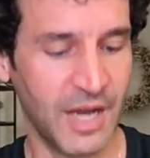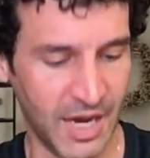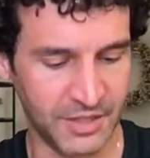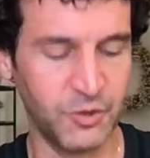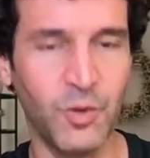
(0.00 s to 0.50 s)

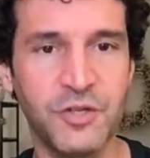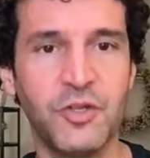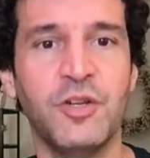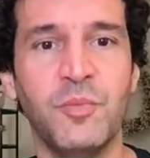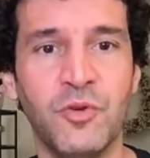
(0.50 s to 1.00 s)
I do want
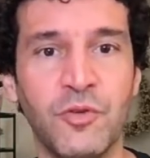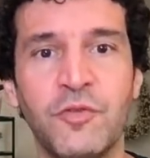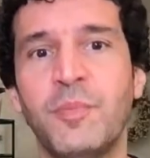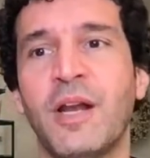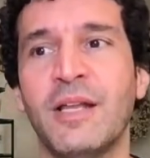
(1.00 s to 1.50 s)
you to move,
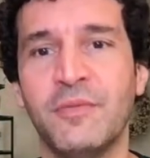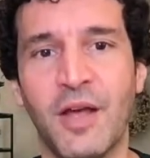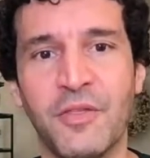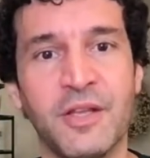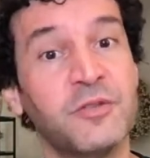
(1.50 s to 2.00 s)
but I
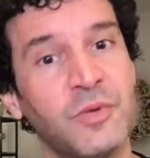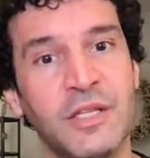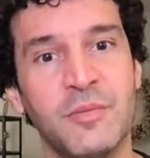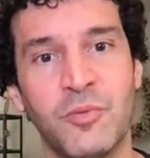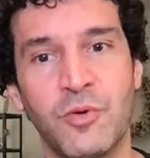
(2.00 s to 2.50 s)
think it's really
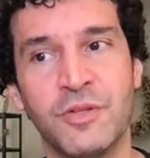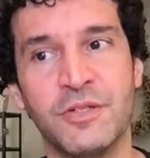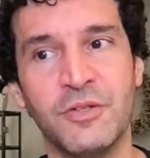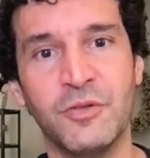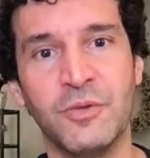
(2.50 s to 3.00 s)
important
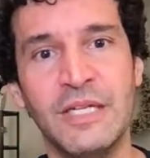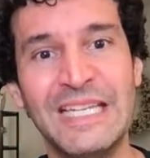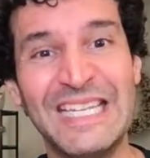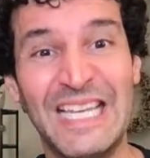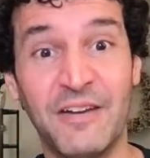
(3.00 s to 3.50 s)
to
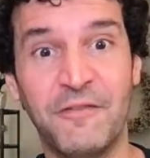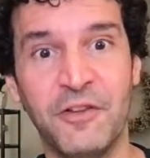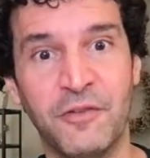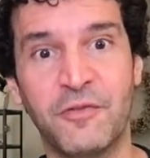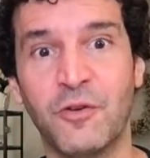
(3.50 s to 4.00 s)
get a
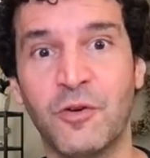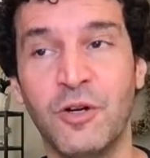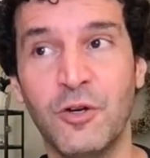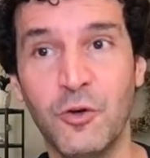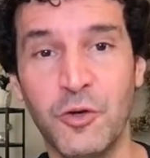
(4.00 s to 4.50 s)
feel for
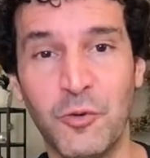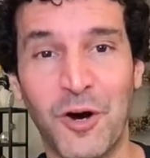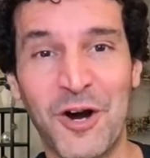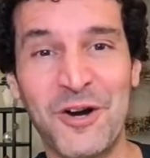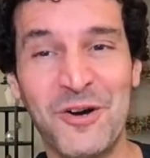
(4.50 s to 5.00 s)
who you
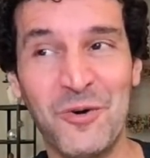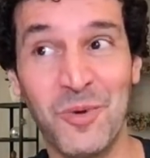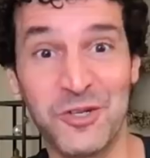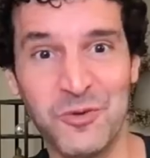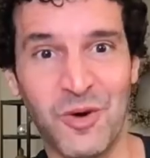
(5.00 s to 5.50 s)
are,
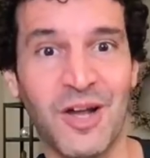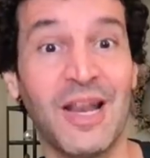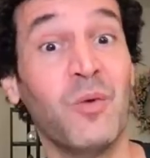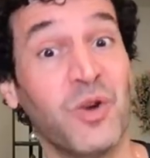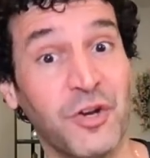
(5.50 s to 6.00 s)
what you want,
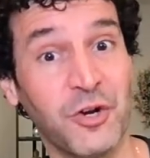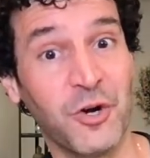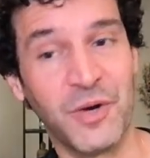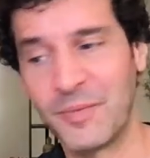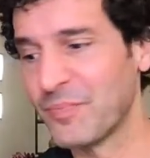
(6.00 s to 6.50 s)
and where you're going.